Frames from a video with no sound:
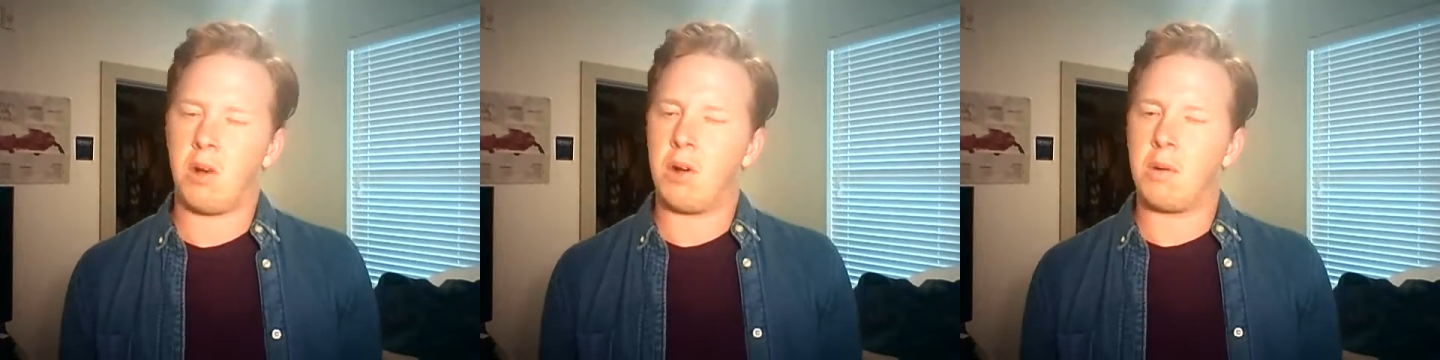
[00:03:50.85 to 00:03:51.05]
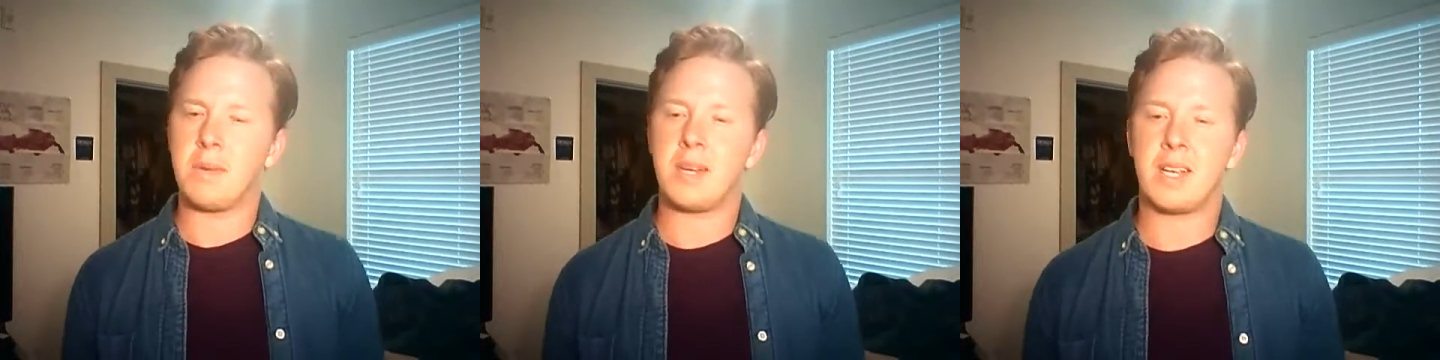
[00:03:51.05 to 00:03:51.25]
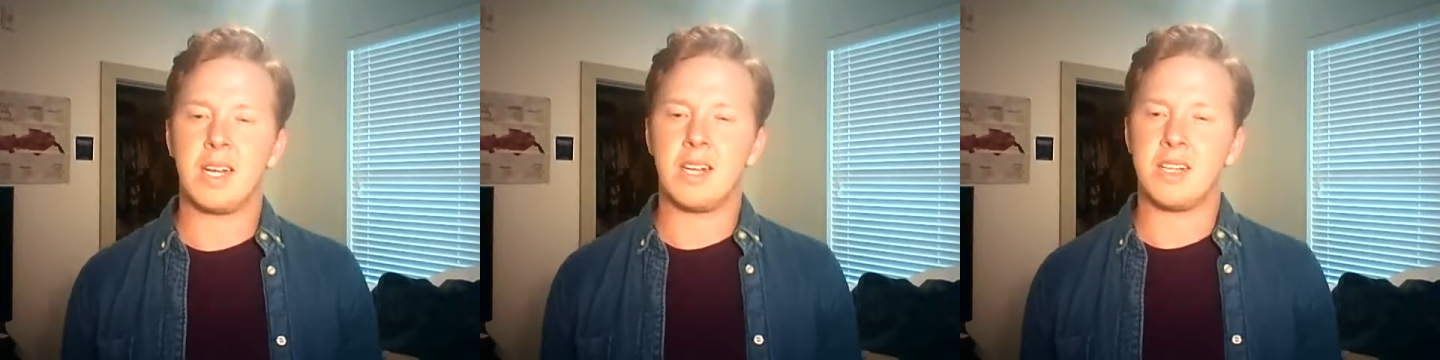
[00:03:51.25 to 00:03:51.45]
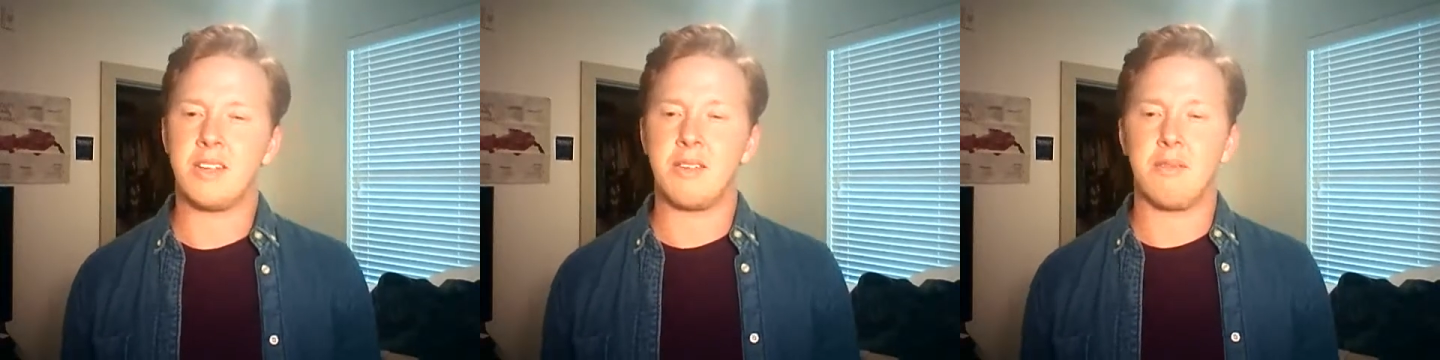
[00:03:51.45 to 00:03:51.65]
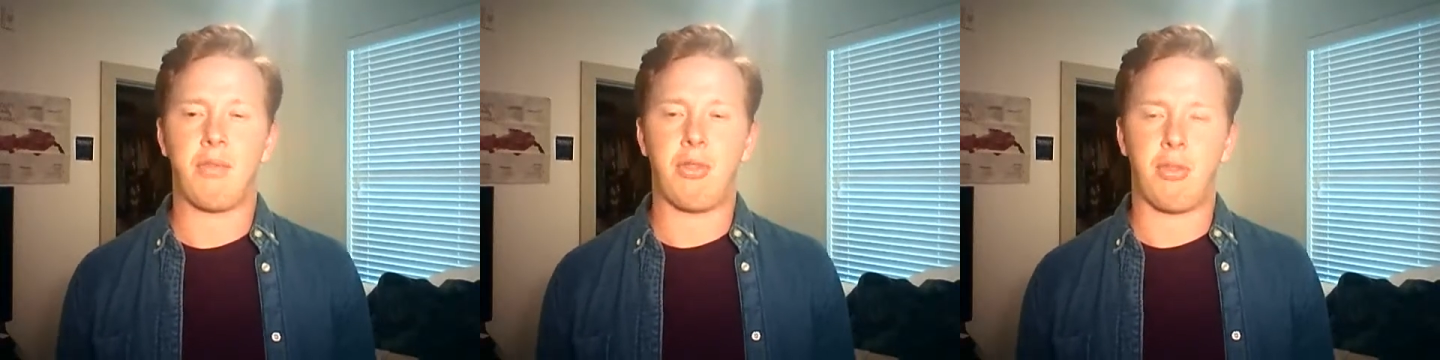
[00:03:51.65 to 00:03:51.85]
All
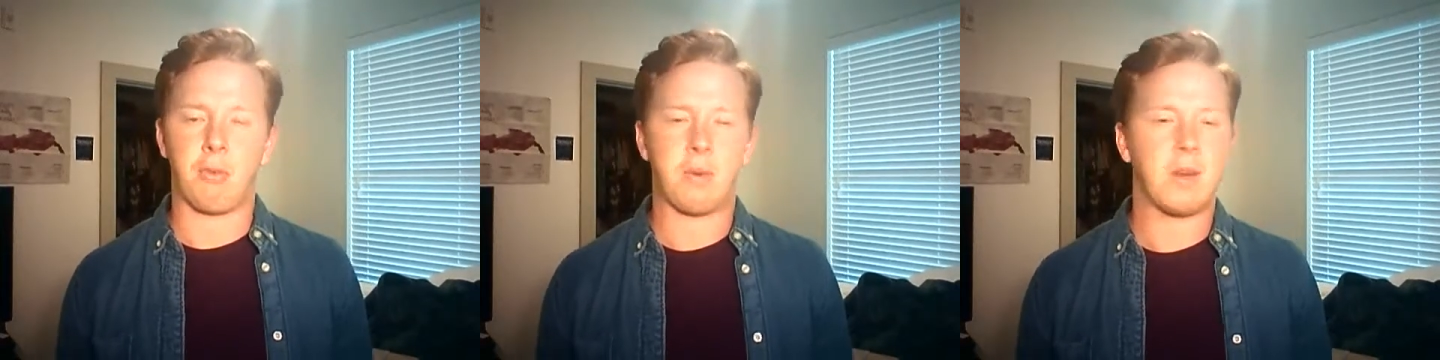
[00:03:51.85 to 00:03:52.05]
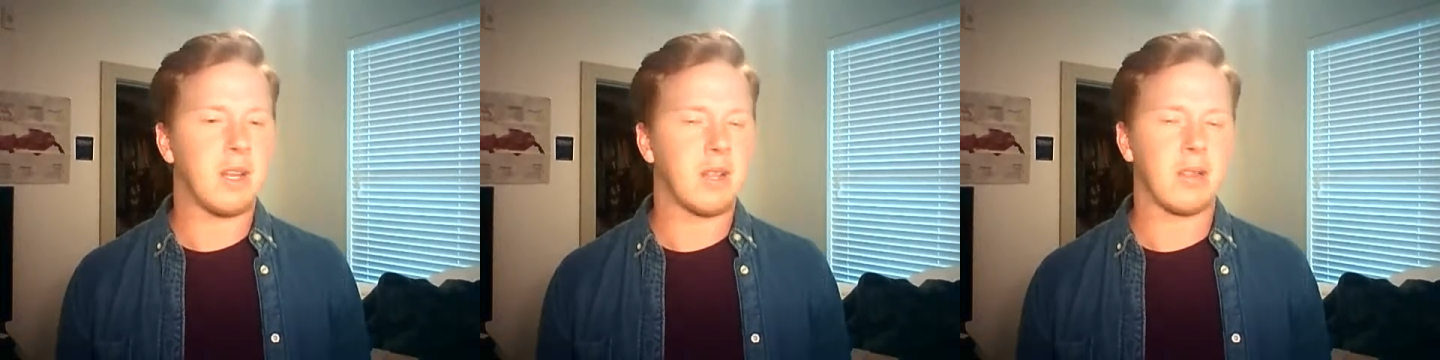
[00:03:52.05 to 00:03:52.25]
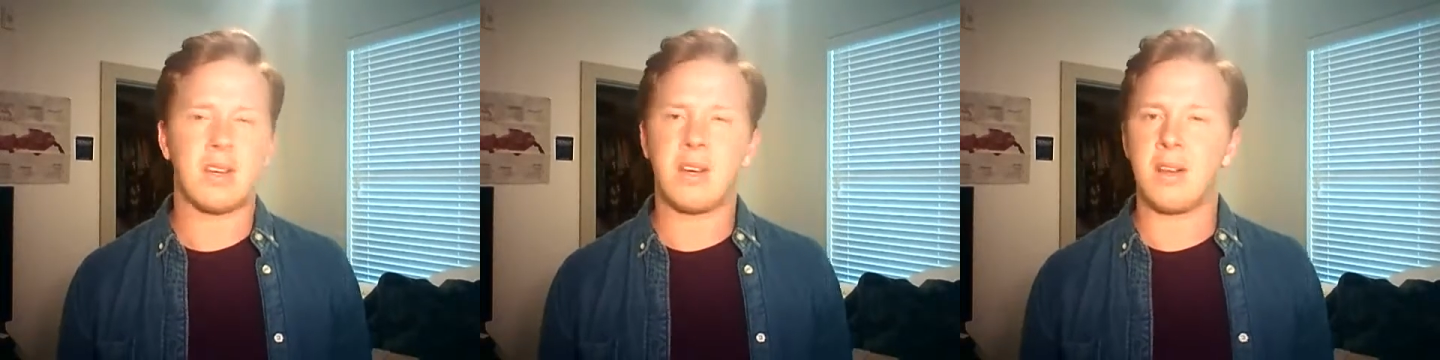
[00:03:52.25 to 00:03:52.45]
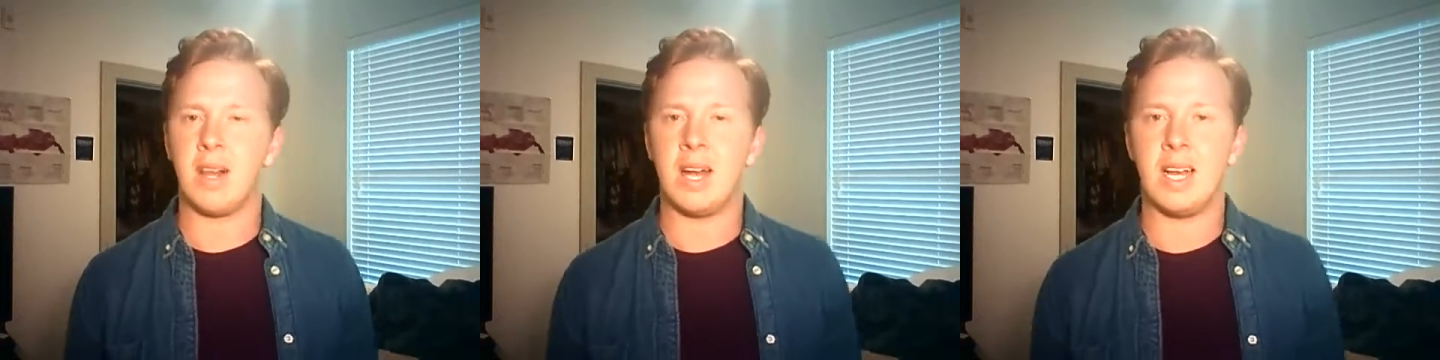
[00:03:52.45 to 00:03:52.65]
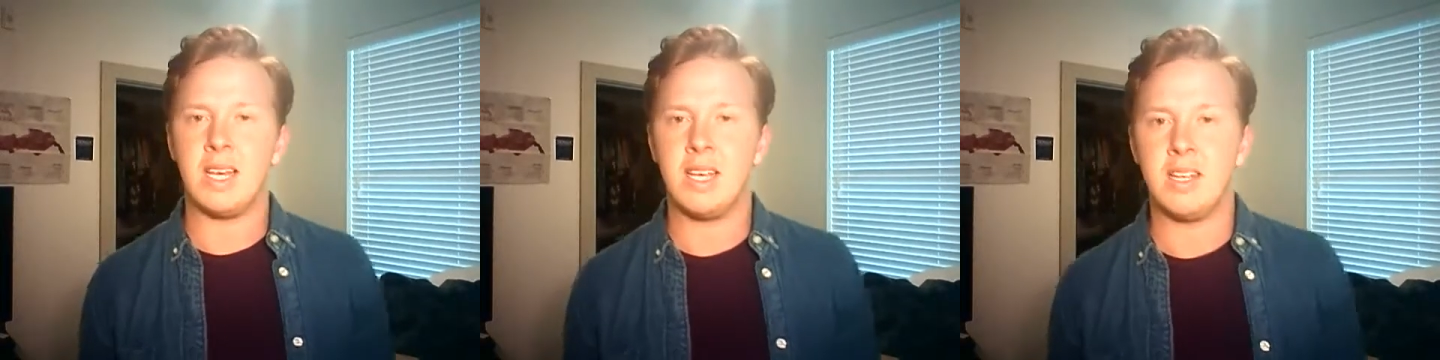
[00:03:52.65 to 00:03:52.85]
because of three
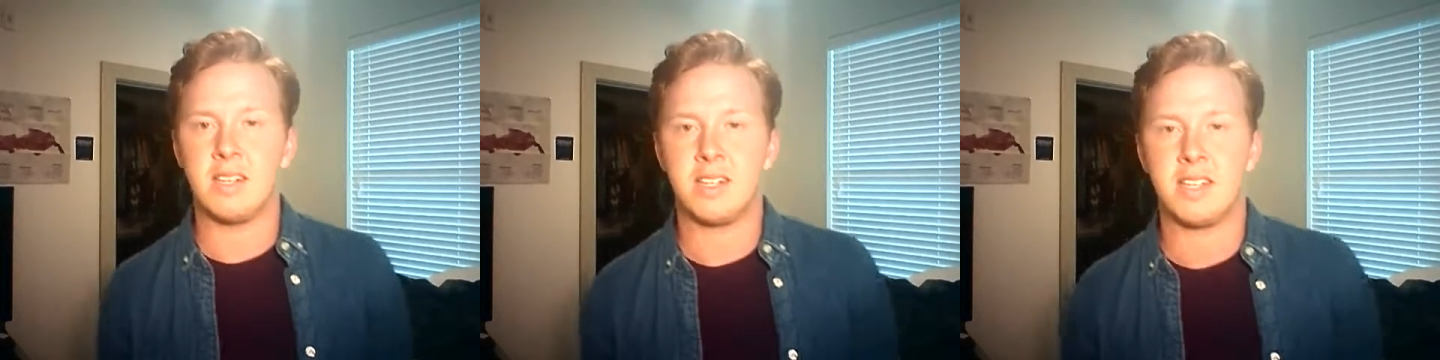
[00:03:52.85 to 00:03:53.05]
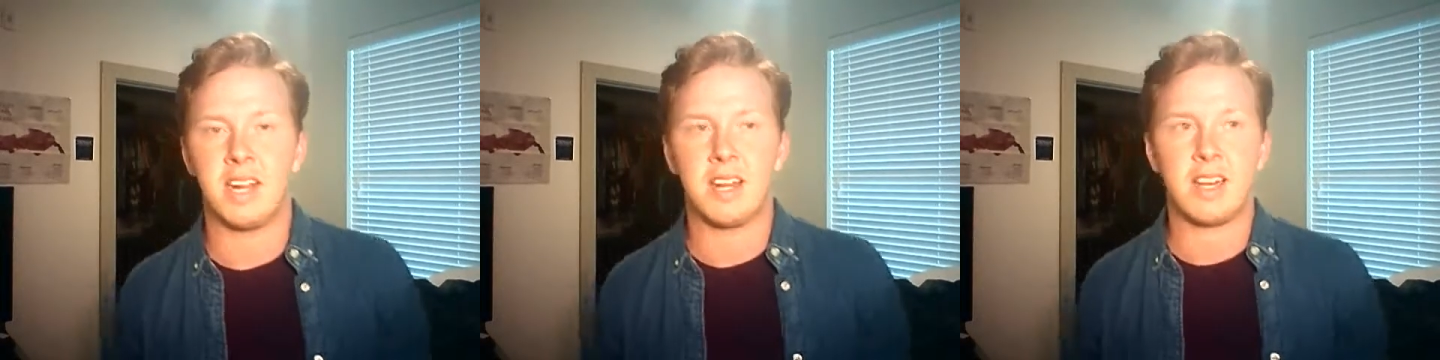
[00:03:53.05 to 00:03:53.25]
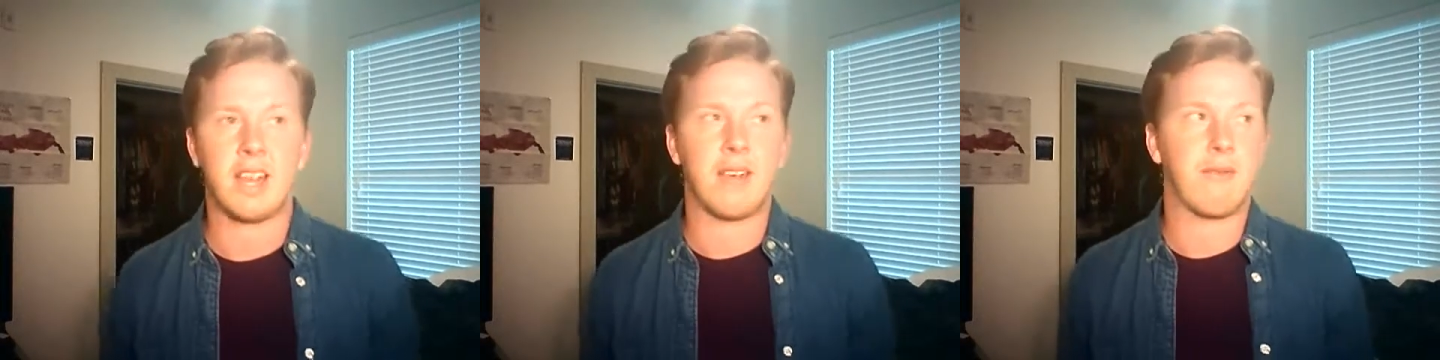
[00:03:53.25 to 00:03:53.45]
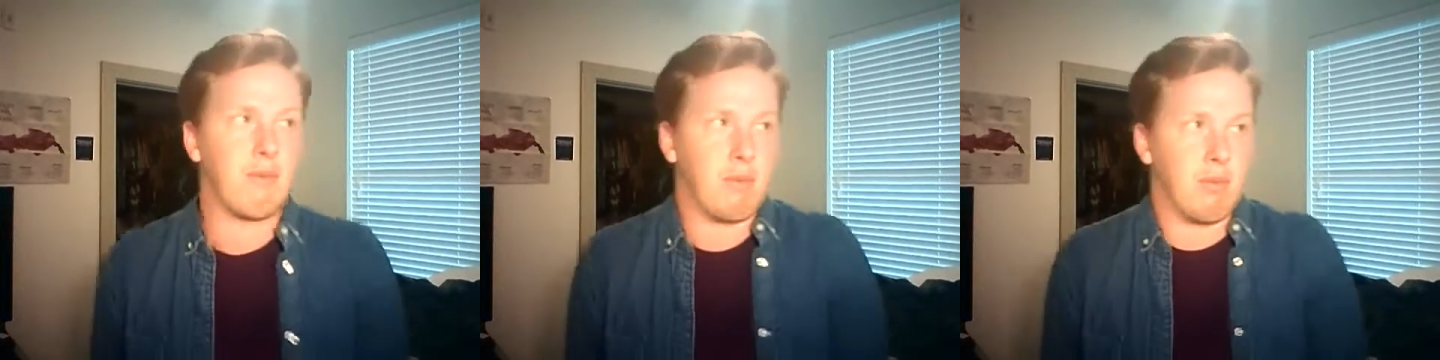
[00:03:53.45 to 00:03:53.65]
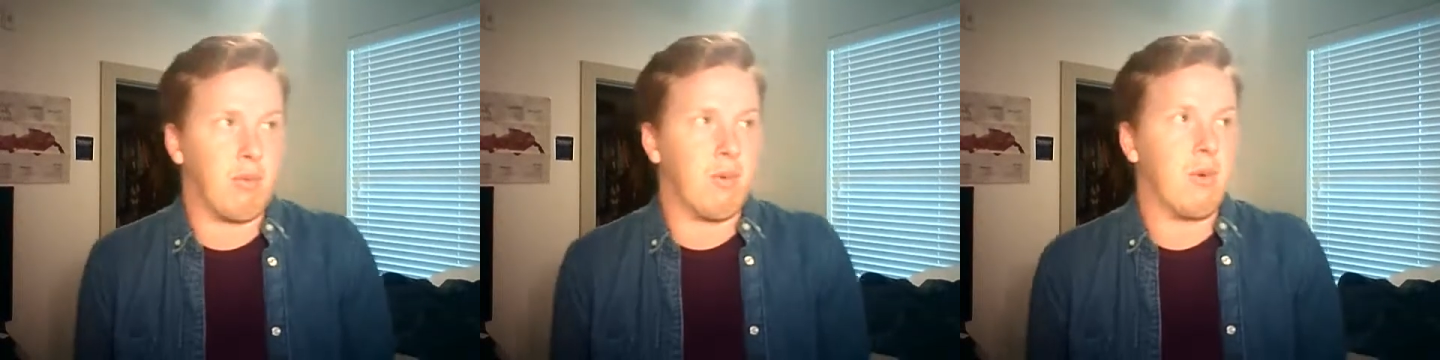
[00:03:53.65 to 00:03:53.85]
little ideas that came
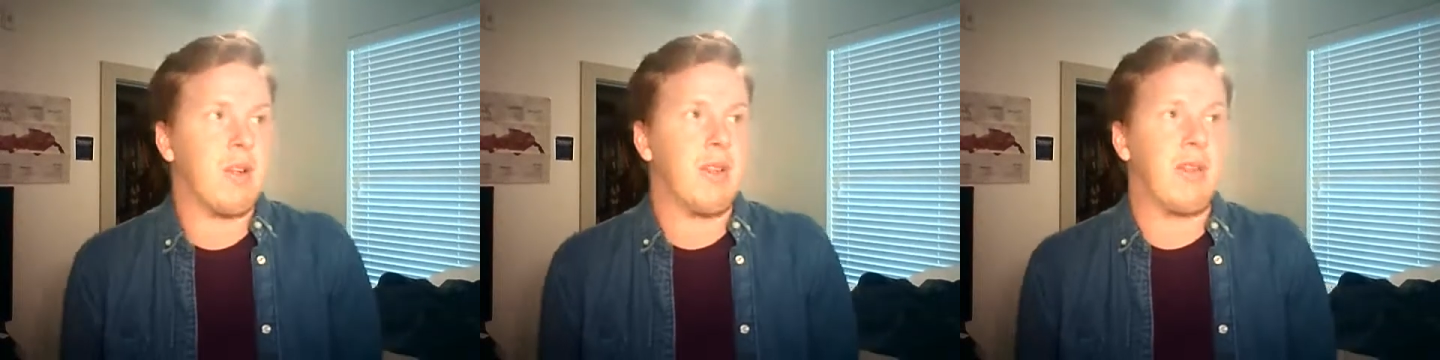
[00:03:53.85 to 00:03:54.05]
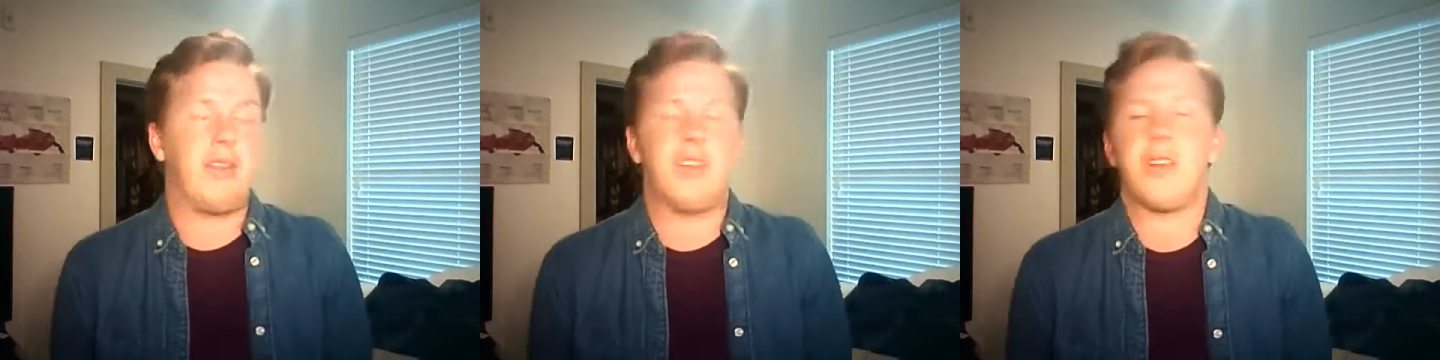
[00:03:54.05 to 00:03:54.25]
from one